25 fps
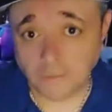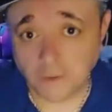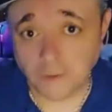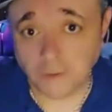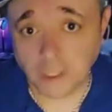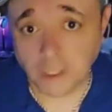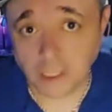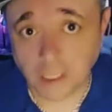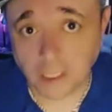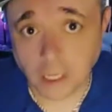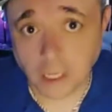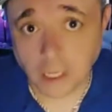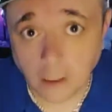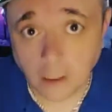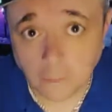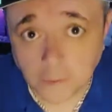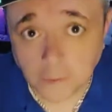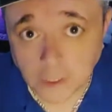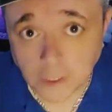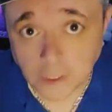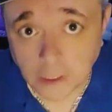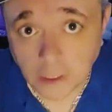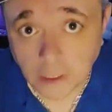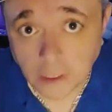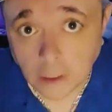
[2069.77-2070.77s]
the taps.
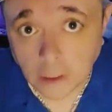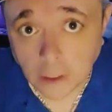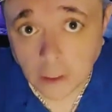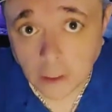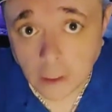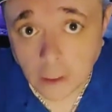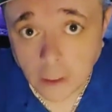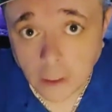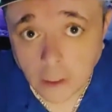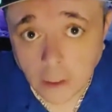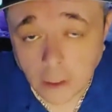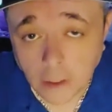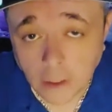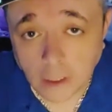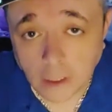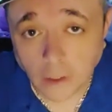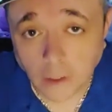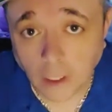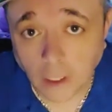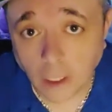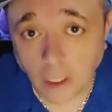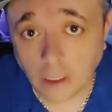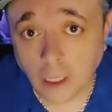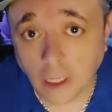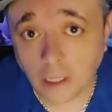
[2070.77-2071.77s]
Now,
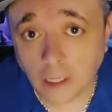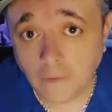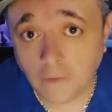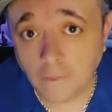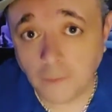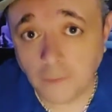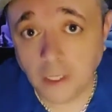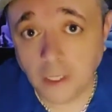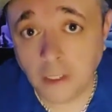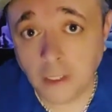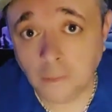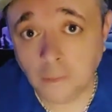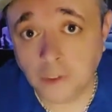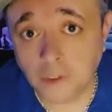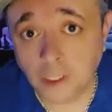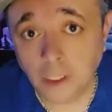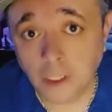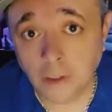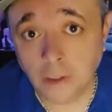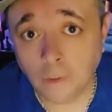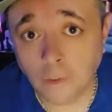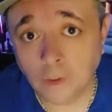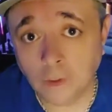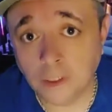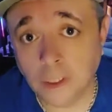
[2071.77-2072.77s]
a lot of mediums on here
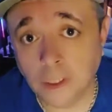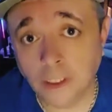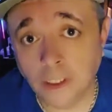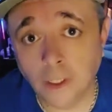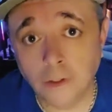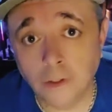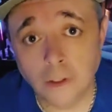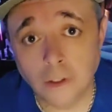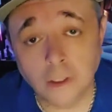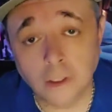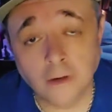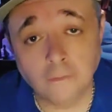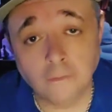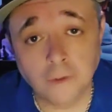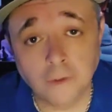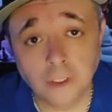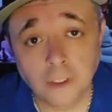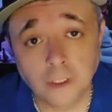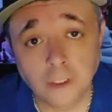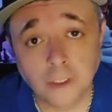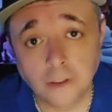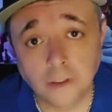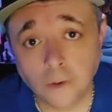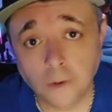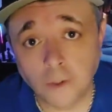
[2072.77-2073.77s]
will tell you their loved ones
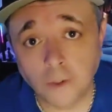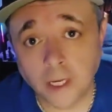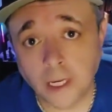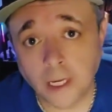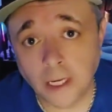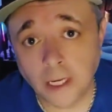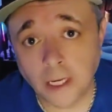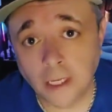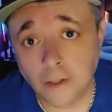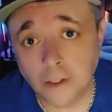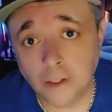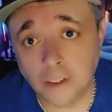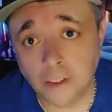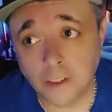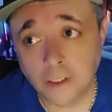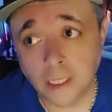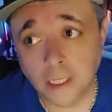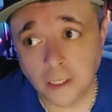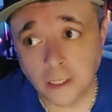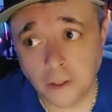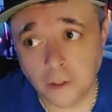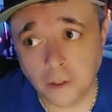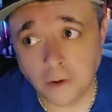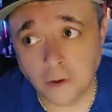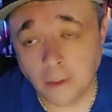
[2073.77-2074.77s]
are okay. They'll say your
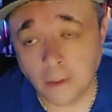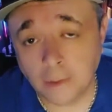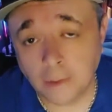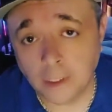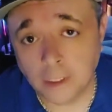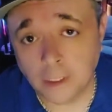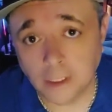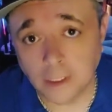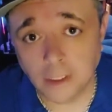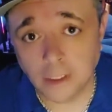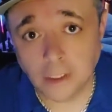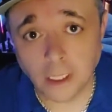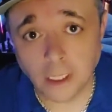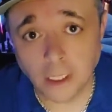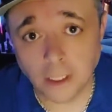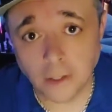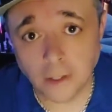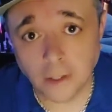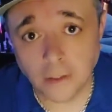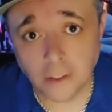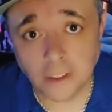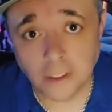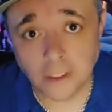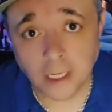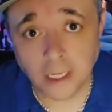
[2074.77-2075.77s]
grandma is on the other
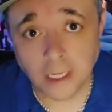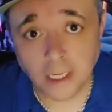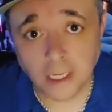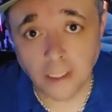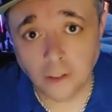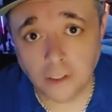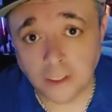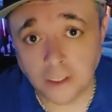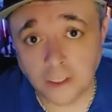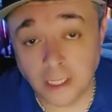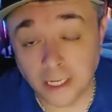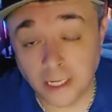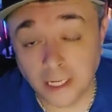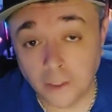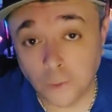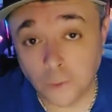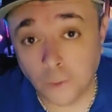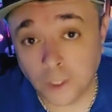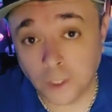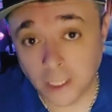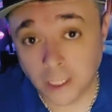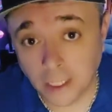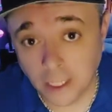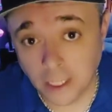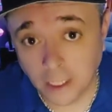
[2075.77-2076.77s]
side. Looks like an old
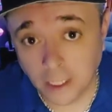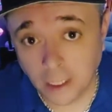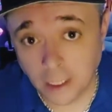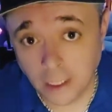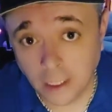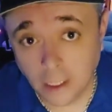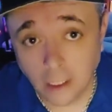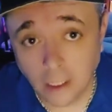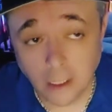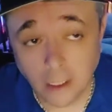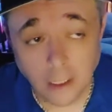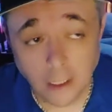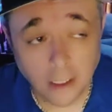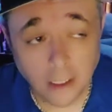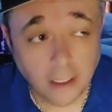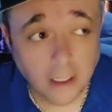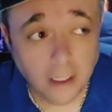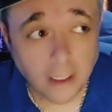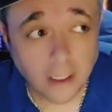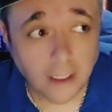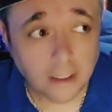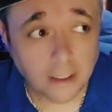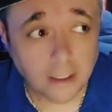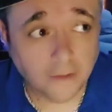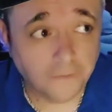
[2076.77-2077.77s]
lady.
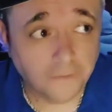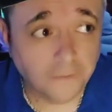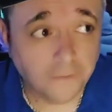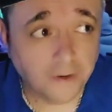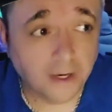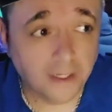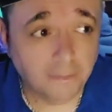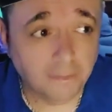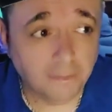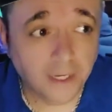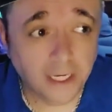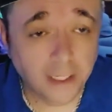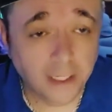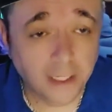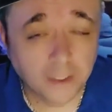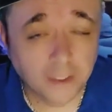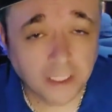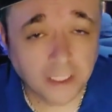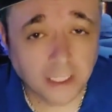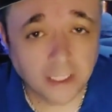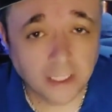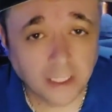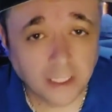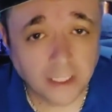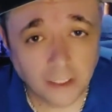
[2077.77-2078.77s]
If a medium is
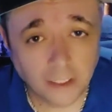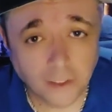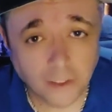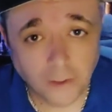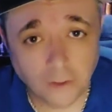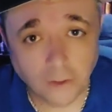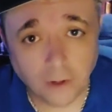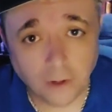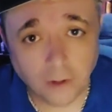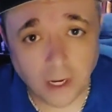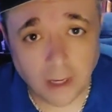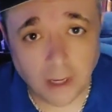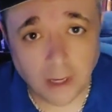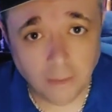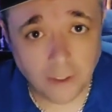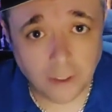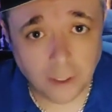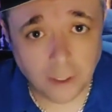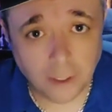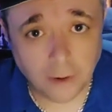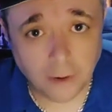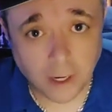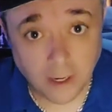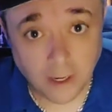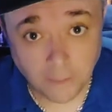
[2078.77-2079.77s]
connecting to a grandma or
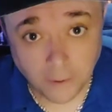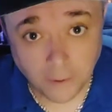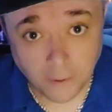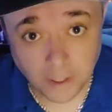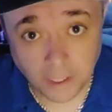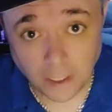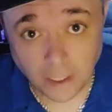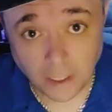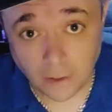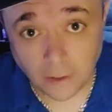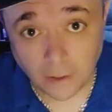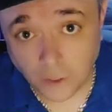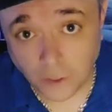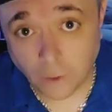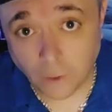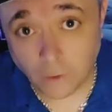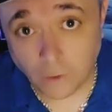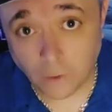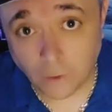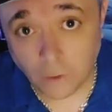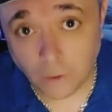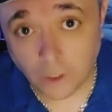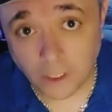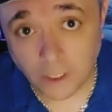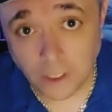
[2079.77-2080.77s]
grandpa that looks
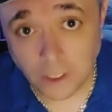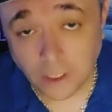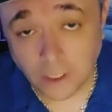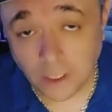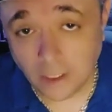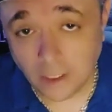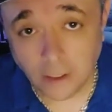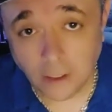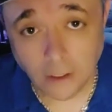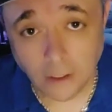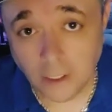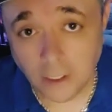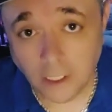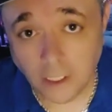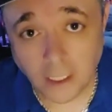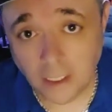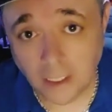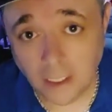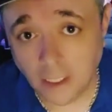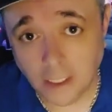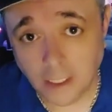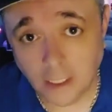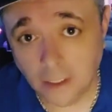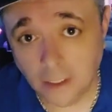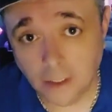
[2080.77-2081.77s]
old, they're not
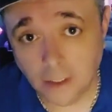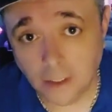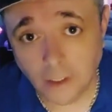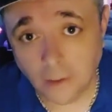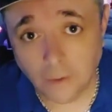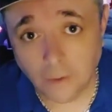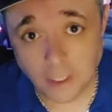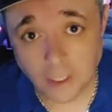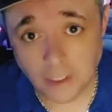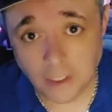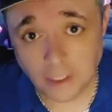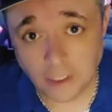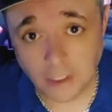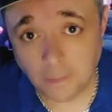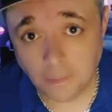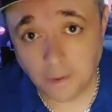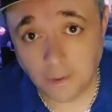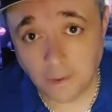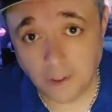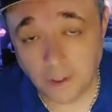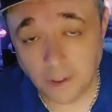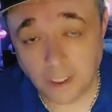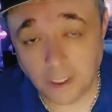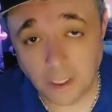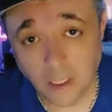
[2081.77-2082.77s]
connecting to the right
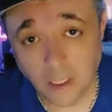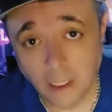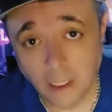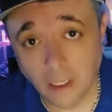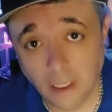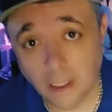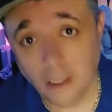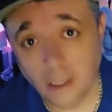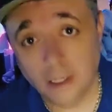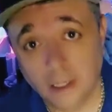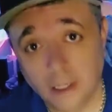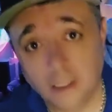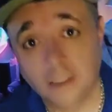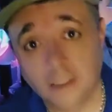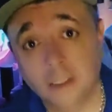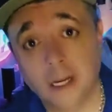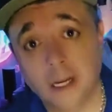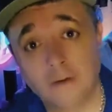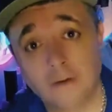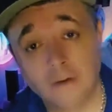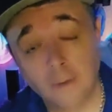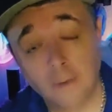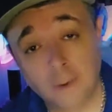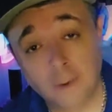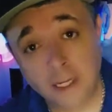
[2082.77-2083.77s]
spirit. Because
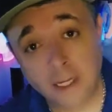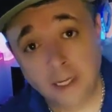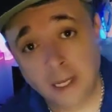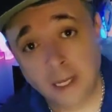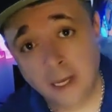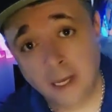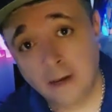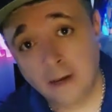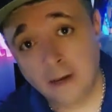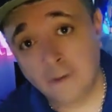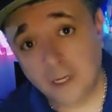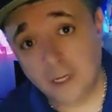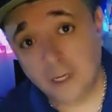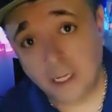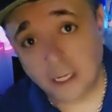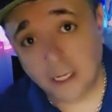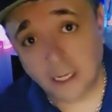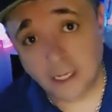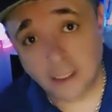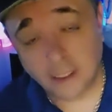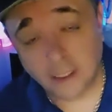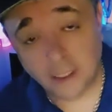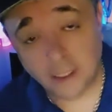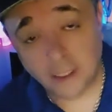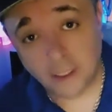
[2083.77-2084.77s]
everybody in heaven, it
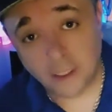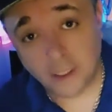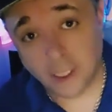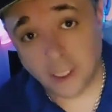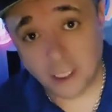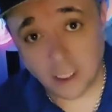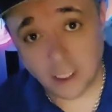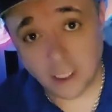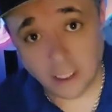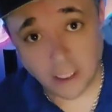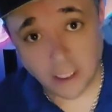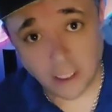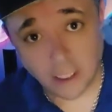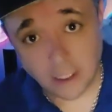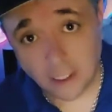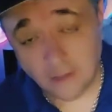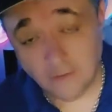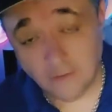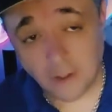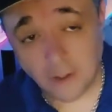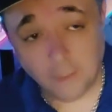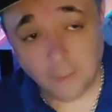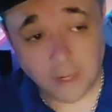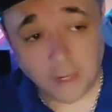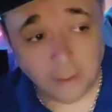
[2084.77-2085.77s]
looks young. Even the
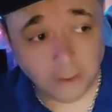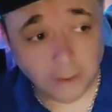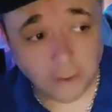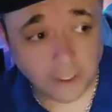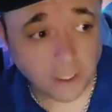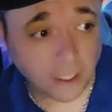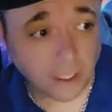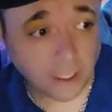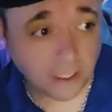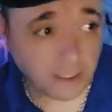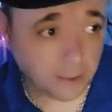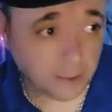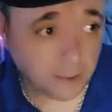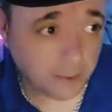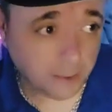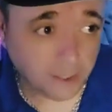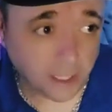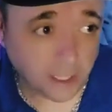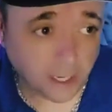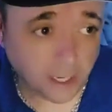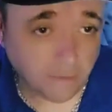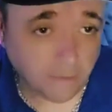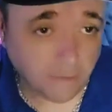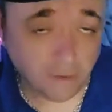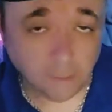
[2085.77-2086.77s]
Bible talks about that.
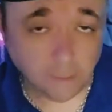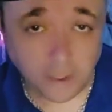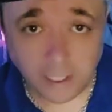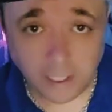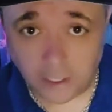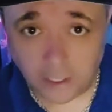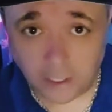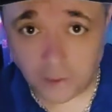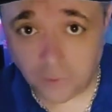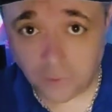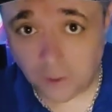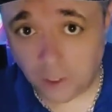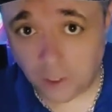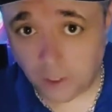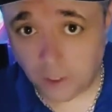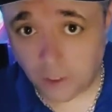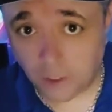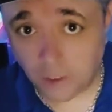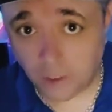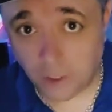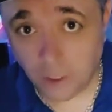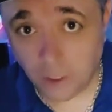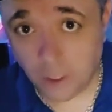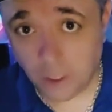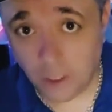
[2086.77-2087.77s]
Everybody gets renewed.
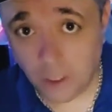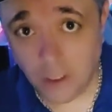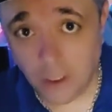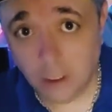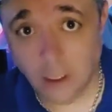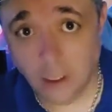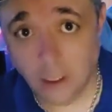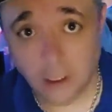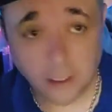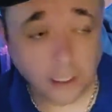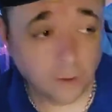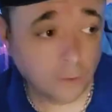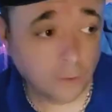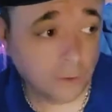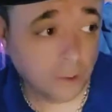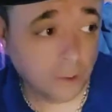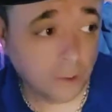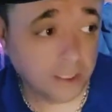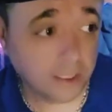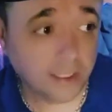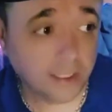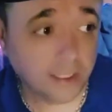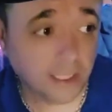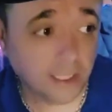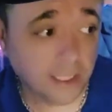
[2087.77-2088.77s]
They don't look
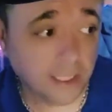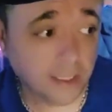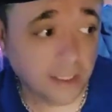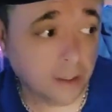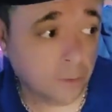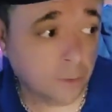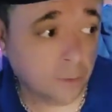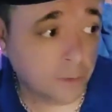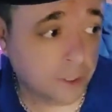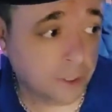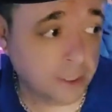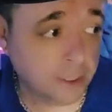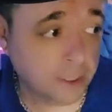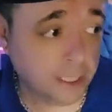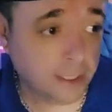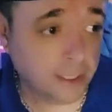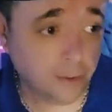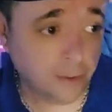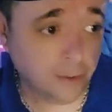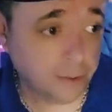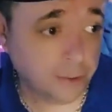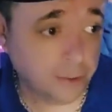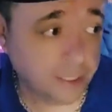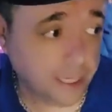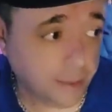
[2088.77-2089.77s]
sick. They don't look like they're
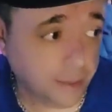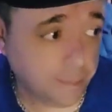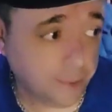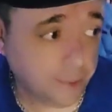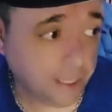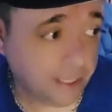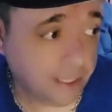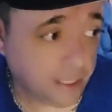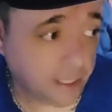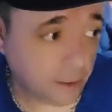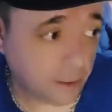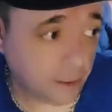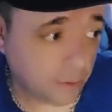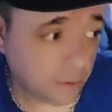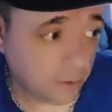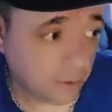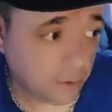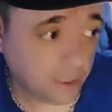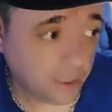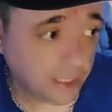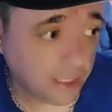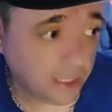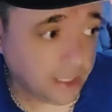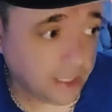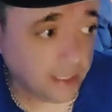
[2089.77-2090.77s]
deathbed. They don't look
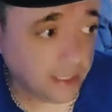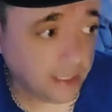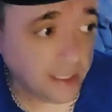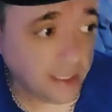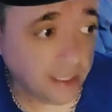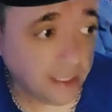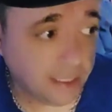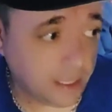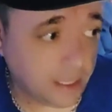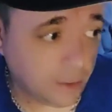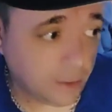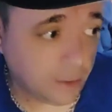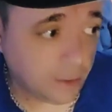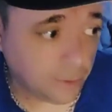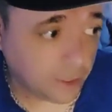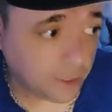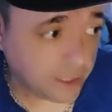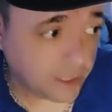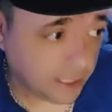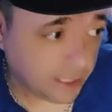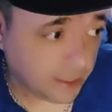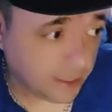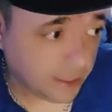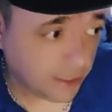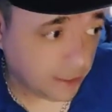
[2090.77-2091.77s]
addicted. They don't look like
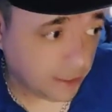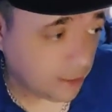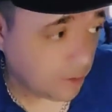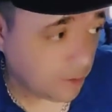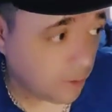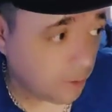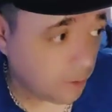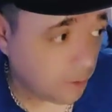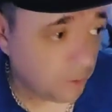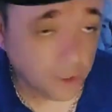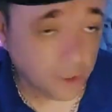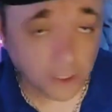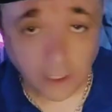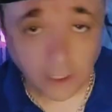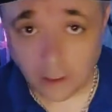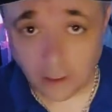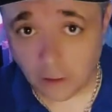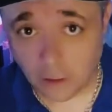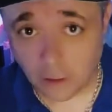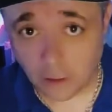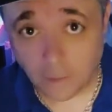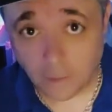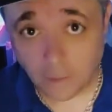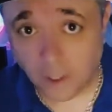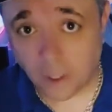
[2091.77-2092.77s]
they're old or
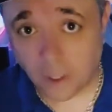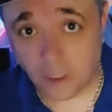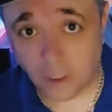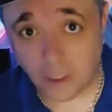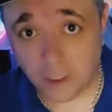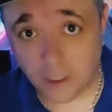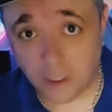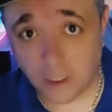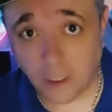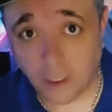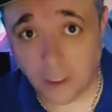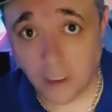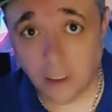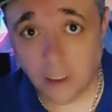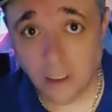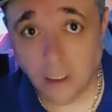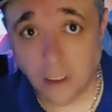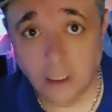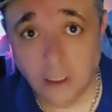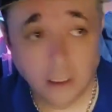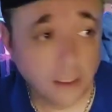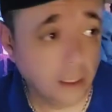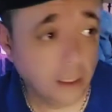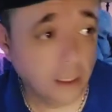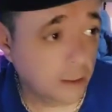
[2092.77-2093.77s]
bald,
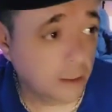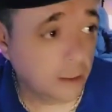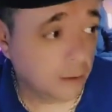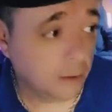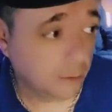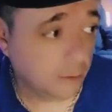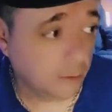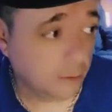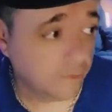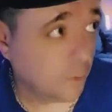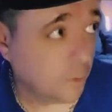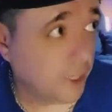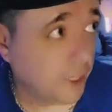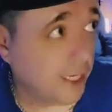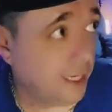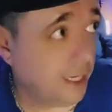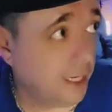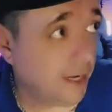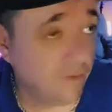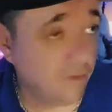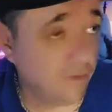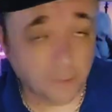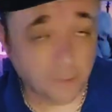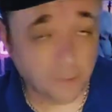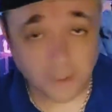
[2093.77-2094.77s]
overweight.
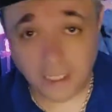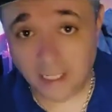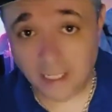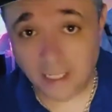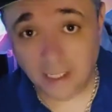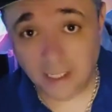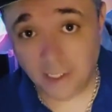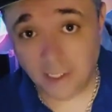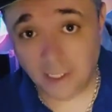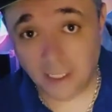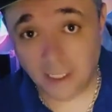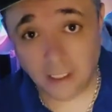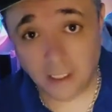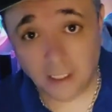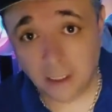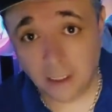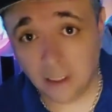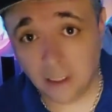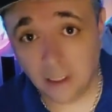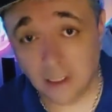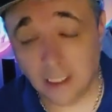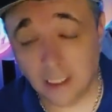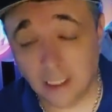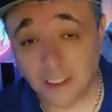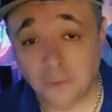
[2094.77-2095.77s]
Everybody is young.
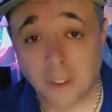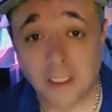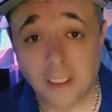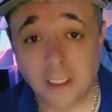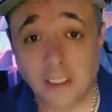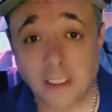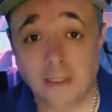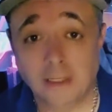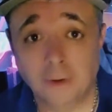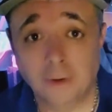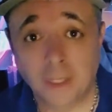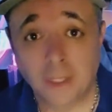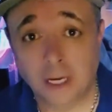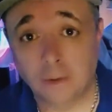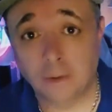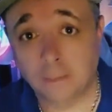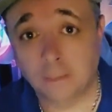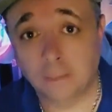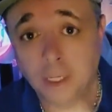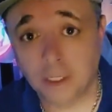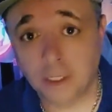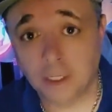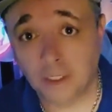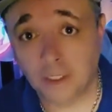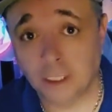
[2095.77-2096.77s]
That's why I delivered that
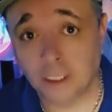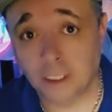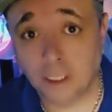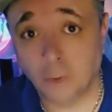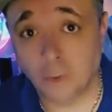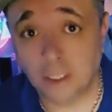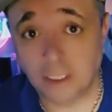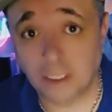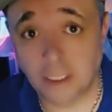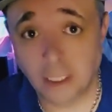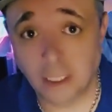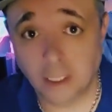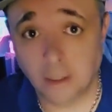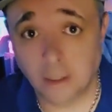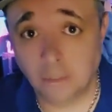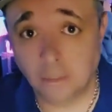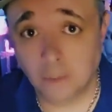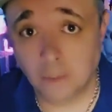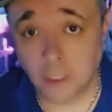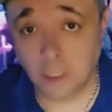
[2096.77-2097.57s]
message. That's how I see them.